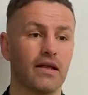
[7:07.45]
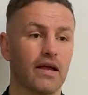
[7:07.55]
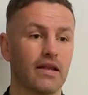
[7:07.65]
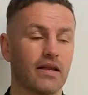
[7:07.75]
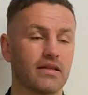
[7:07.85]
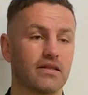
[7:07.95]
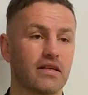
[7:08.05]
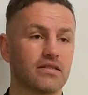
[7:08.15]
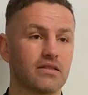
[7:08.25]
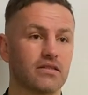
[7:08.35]
and
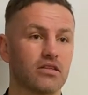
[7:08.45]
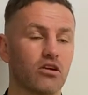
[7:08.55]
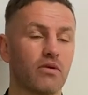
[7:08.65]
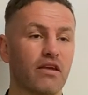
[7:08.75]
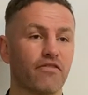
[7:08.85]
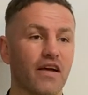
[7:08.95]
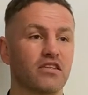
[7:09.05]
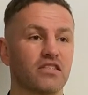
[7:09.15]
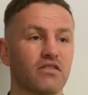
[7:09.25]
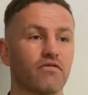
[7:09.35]
there's so many
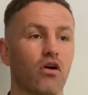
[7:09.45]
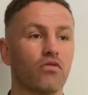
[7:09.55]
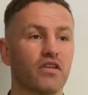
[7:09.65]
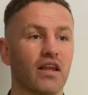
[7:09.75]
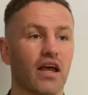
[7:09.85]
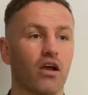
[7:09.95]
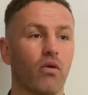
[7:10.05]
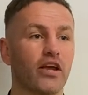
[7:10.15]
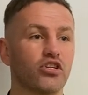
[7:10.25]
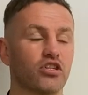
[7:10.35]
factors involved in that
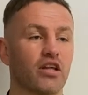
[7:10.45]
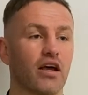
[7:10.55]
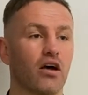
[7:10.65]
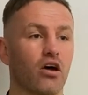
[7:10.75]
equation that